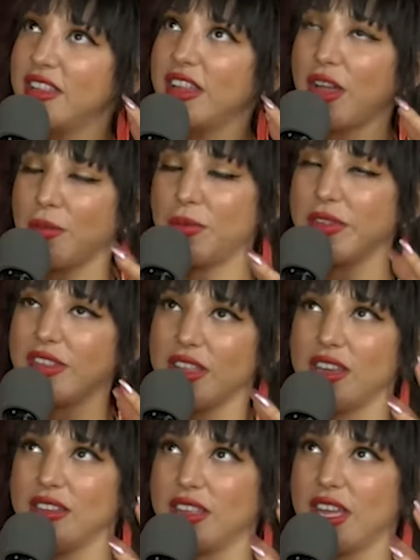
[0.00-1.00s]
lot of people say
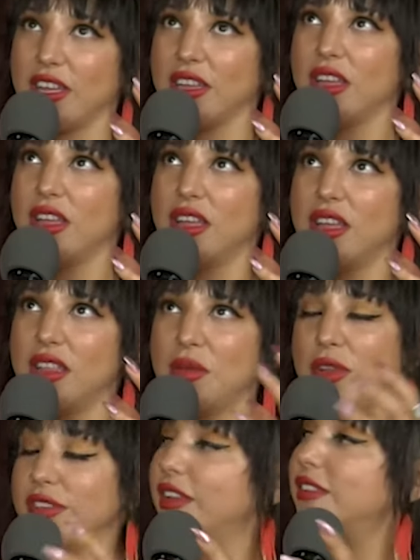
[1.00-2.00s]
that it's like the
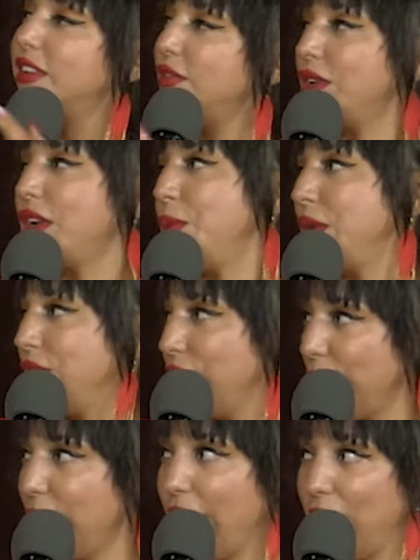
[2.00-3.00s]
music isn't even coming
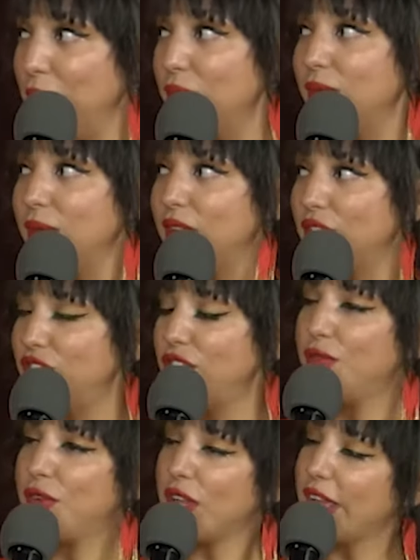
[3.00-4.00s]
from them. Yeah, do
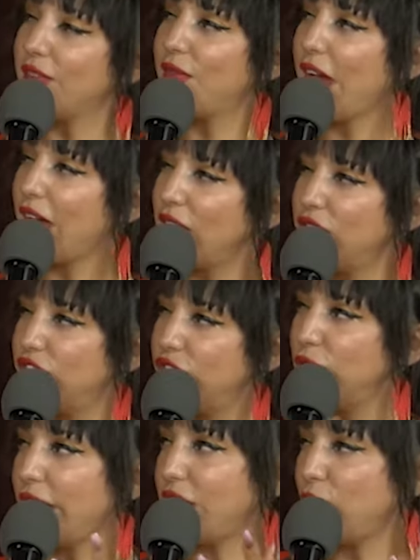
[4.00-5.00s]
you feel like that
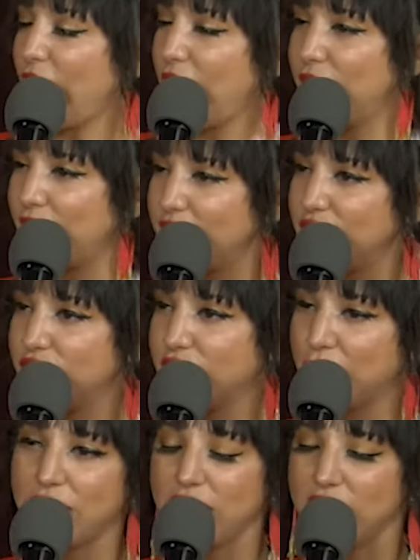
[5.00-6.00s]
too? Like you have like there's
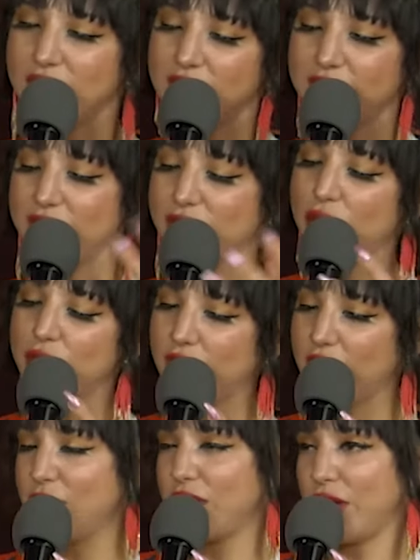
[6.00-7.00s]
something that takes over
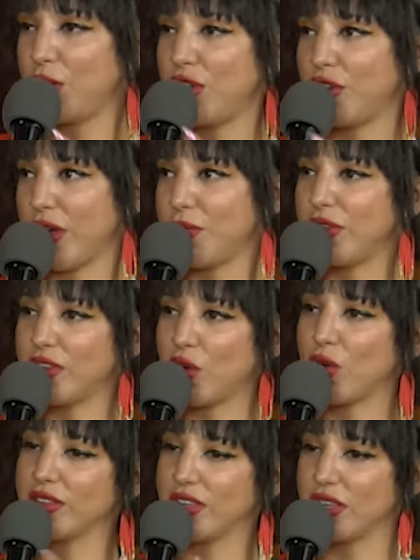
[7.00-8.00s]
kind of a thing when you create music,
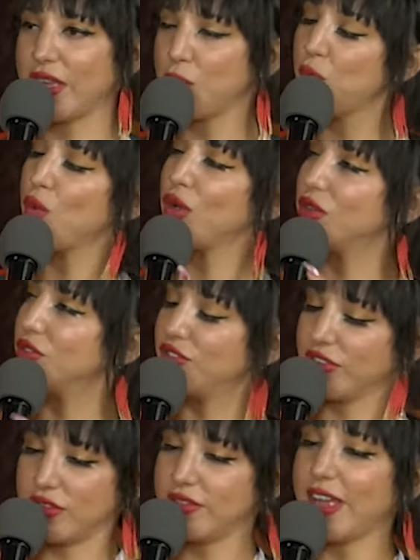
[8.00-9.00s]
or is it like more
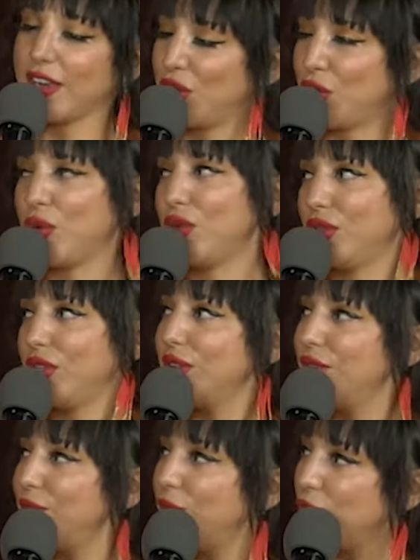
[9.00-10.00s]
just technical?
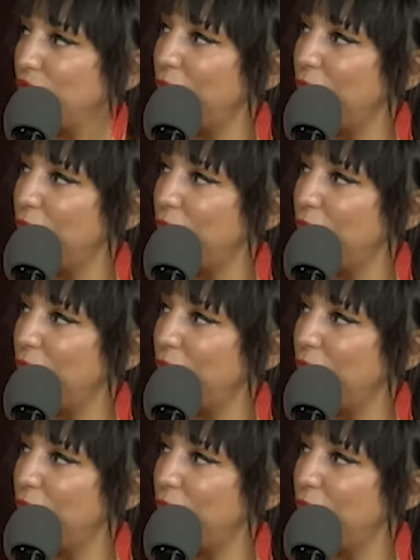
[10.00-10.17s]
Or a little